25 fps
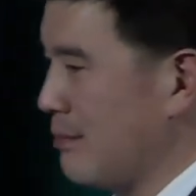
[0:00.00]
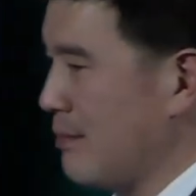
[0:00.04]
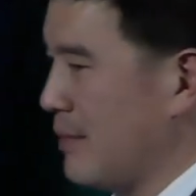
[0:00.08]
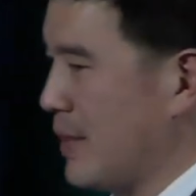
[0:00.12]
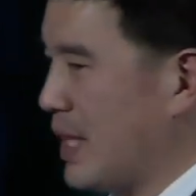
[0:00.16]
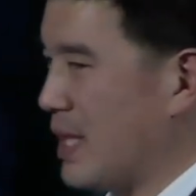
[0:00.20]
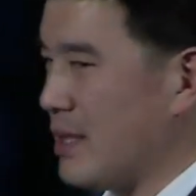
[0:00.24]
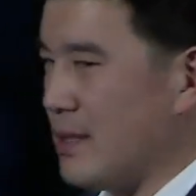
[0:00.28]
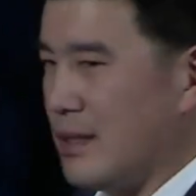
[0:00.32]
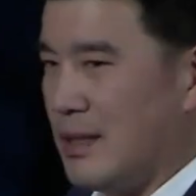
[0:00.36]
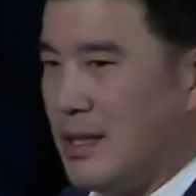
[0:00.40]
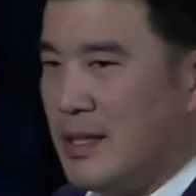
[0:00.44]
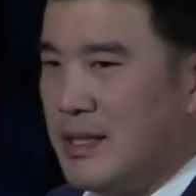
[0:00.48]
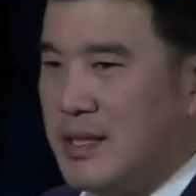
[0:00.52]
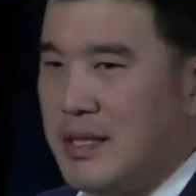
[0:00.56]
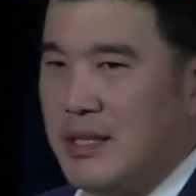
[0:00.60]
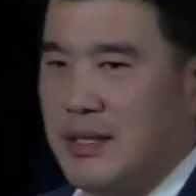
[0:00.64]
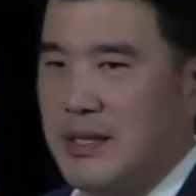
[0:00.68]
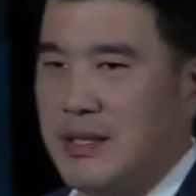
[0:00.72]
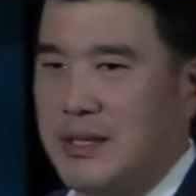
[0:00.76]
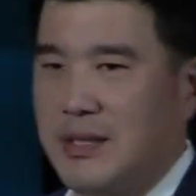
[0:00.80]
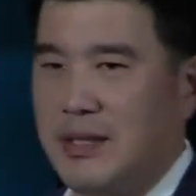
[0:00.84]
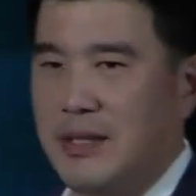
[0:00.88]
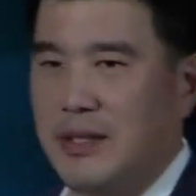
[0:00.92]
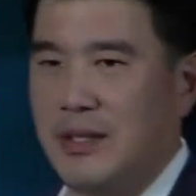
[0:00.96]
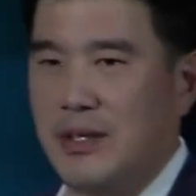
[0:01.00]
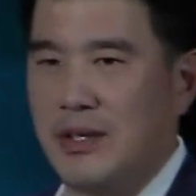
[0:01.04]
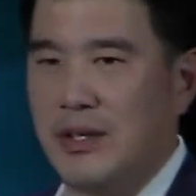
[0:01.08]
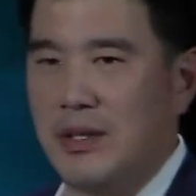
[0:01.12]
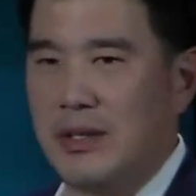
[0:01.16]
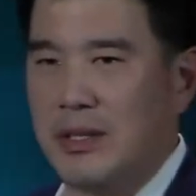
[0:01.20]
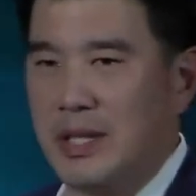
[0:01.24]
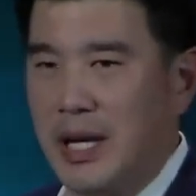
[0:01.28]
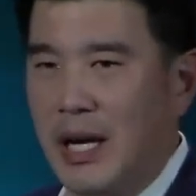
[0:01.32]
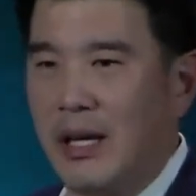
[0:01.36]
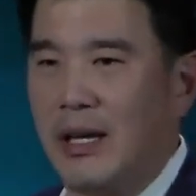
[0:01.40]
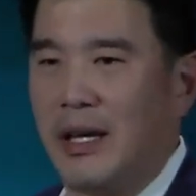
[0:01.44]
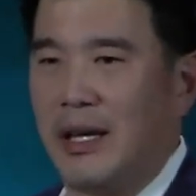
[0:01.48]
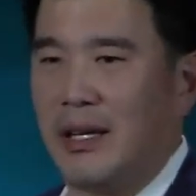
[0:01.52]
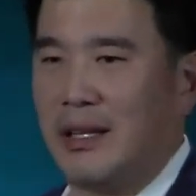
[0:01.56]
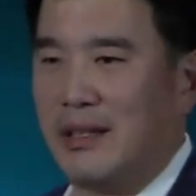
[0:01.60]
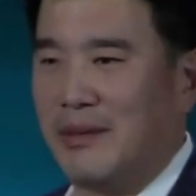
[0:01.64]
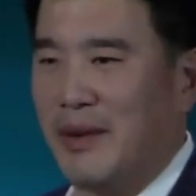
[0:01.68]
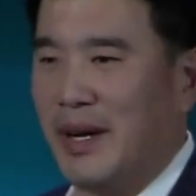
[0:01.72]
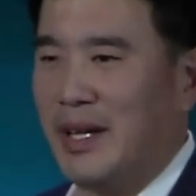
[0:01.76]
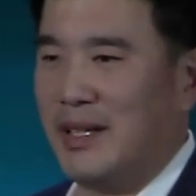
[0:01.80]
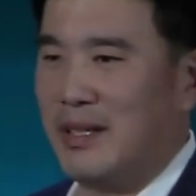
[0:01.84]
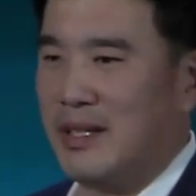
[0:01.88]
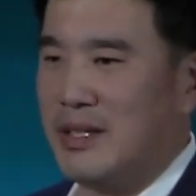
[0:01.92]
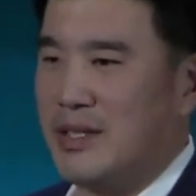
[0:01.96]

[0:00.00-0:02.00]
Th this is telling, right?